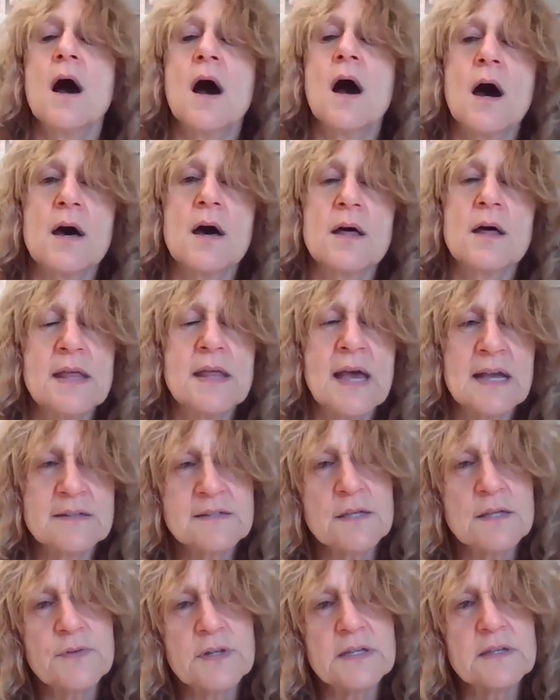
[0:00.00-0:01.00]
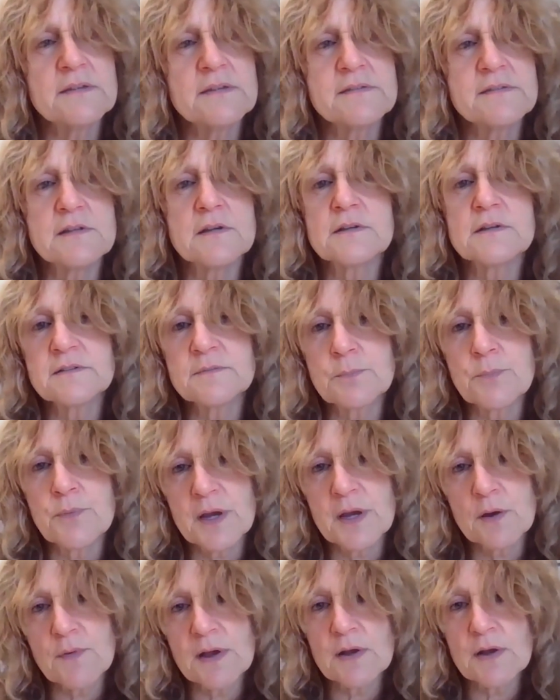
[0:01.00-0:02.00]
Activities does
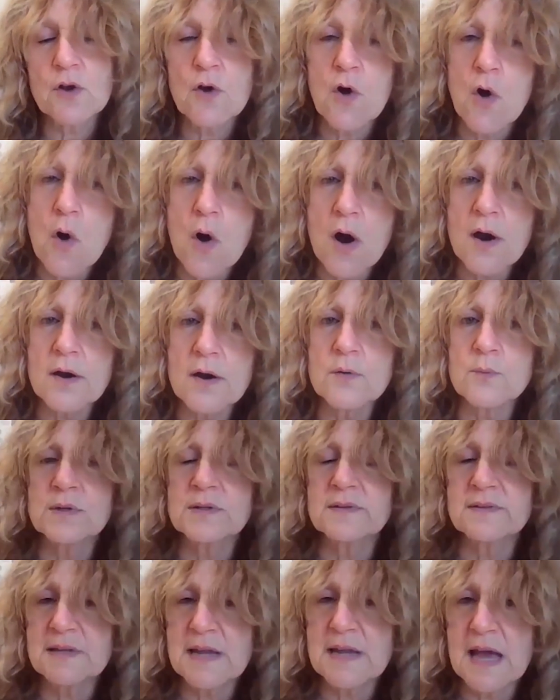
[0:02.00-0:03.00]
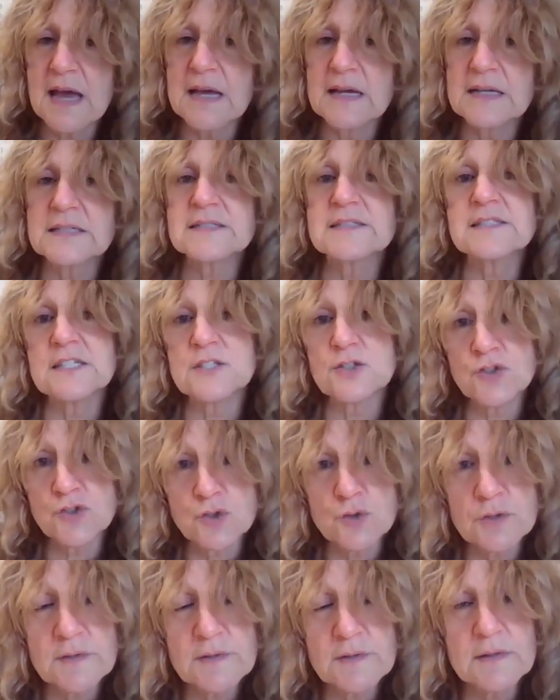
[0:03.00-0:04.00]
bring around a cart with snacks and
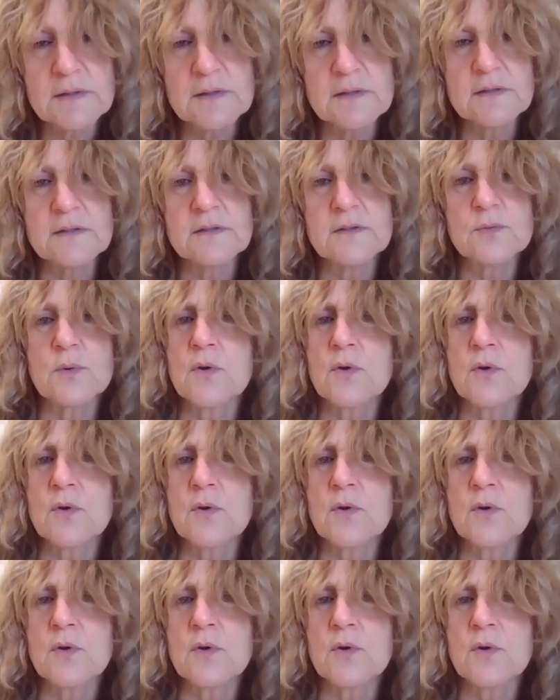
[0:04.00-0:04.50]
juices.